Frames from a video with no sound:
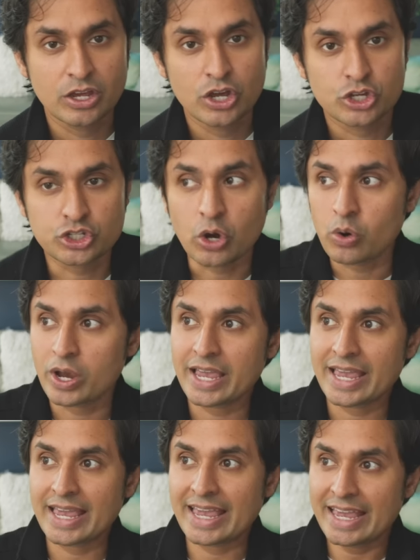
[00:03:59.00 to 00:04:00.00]
So
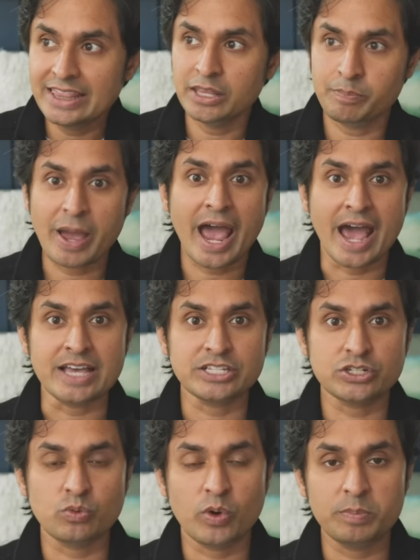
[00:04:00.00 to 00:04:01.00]
in the
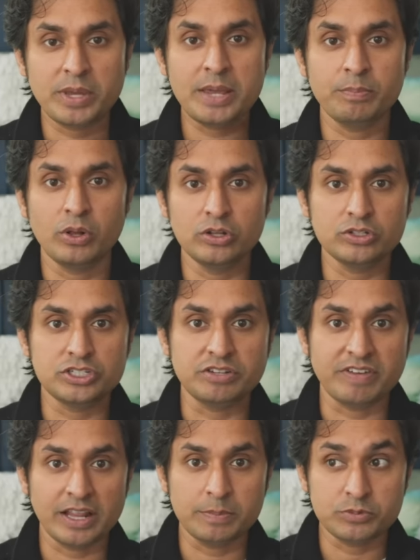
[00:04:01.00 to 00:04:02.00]
past, when people
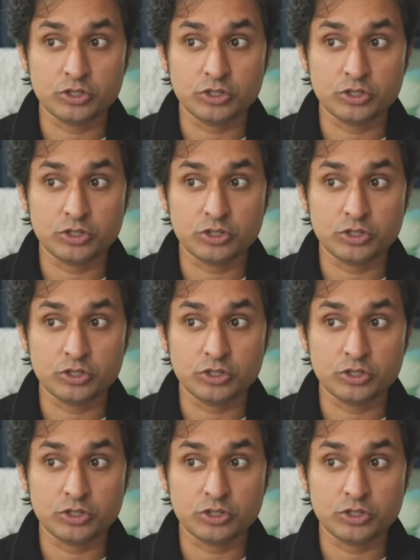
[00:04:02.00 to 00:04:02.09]
develop